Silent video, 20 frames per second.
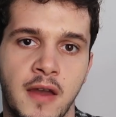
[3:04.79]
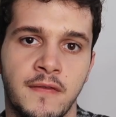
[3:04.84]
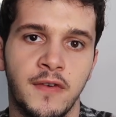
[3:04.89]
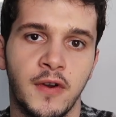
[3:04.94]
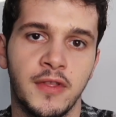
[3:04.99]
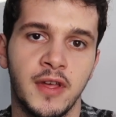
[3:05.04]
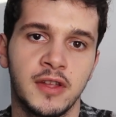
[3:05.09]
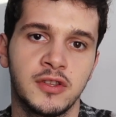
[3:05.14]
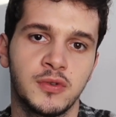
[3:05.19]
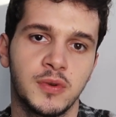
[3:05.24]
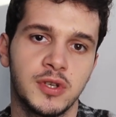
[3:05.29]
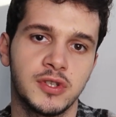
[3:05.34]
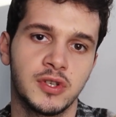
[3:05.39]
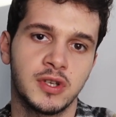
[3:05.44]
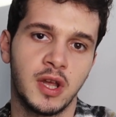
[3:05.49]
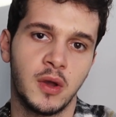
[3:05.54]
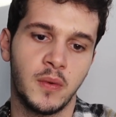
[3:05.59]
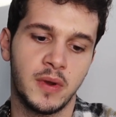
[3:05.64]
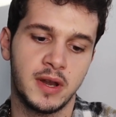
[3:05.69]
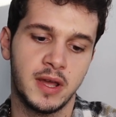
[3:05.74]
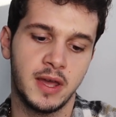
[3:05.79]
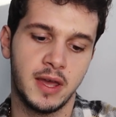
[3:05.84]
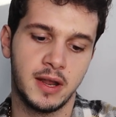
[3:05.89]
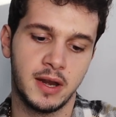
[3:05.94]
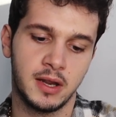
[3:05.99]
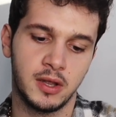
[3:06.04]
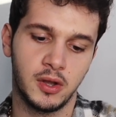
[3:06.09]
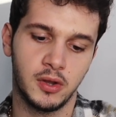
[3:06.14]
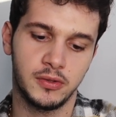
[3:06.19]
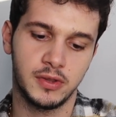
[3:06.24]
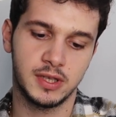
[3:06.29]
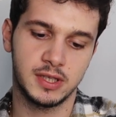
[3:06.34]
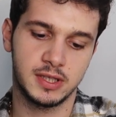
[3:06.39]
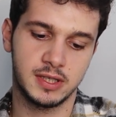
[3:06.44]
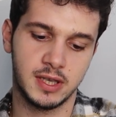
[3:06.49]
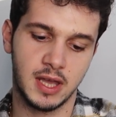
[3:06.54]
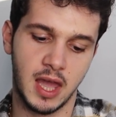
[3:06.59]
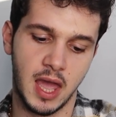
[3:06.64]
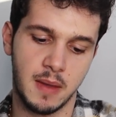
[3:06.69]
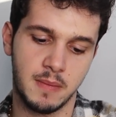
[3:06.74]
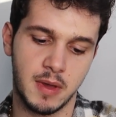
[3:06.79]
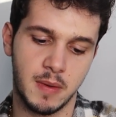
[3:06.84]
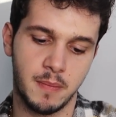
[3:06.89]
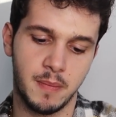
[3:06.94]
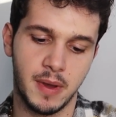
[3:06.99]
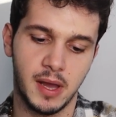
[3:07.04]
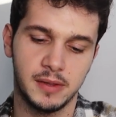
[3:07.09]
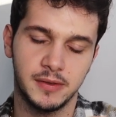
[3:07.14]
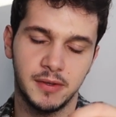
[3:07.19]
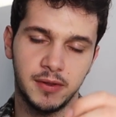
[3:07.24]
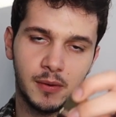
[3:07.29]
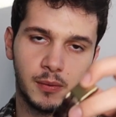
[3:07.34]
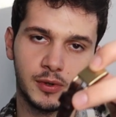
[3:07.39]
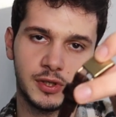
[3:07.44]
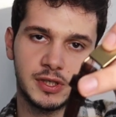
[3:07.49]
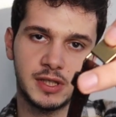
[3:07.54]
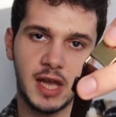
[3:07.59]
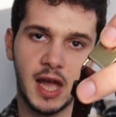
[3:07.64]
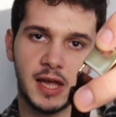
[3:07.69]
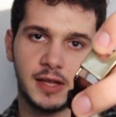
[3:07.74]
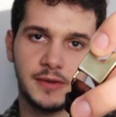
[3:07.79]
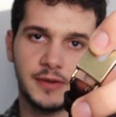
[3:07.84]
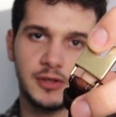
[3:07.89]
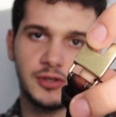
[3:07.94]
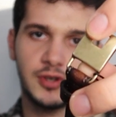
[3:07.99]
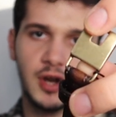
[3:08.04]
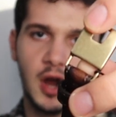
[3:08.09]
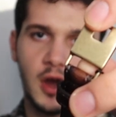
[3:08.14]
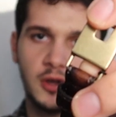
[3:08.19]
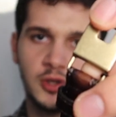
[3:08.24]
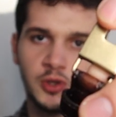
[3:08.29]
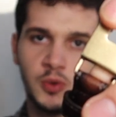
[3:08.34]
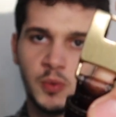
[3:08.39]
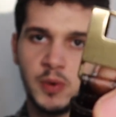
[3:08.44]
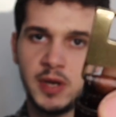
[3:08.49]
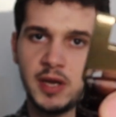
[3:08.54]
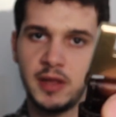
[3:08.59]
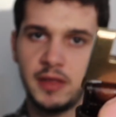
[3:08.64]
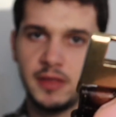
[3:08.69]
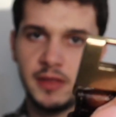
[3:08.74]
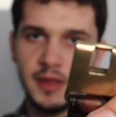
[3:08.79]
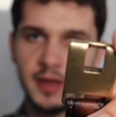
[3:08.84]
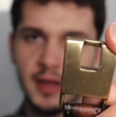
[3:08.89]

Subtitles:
And for that reason I went ahead and got the same belt that they were styling the trousers with,